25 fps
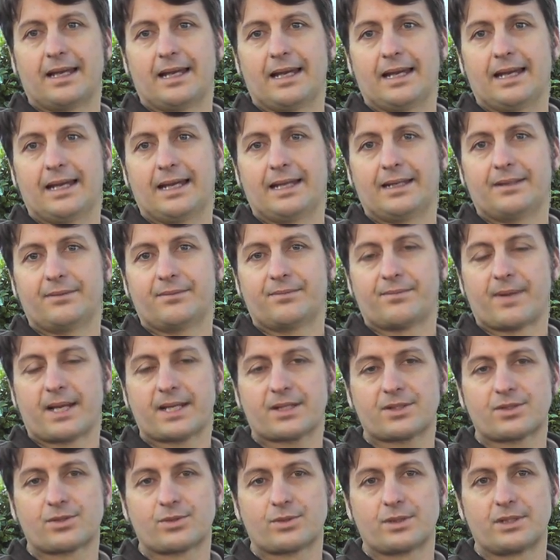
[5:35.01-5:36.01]
and
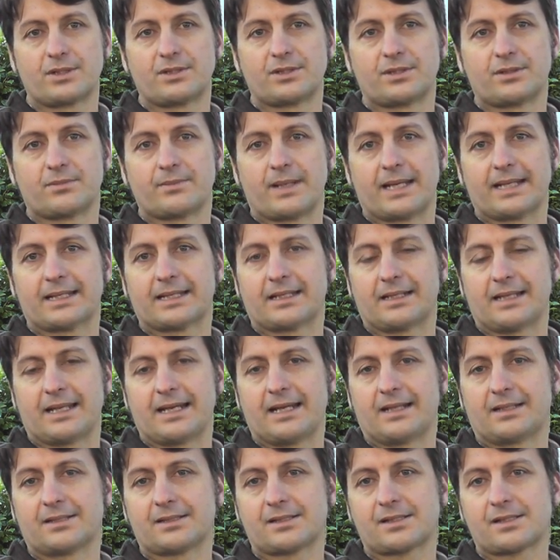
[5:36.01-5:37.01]
make sure you do make
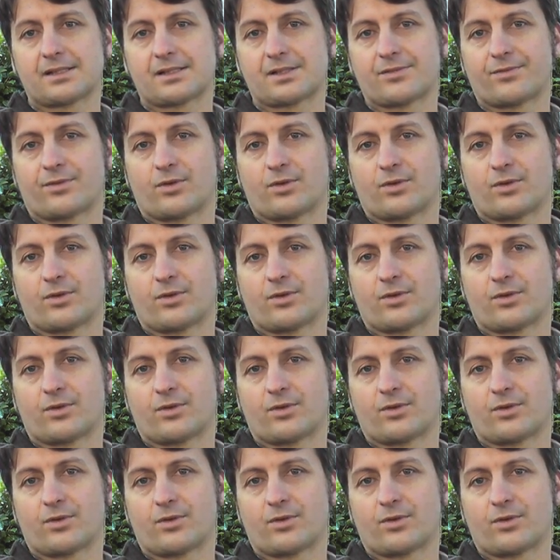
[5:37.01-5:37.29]
allowances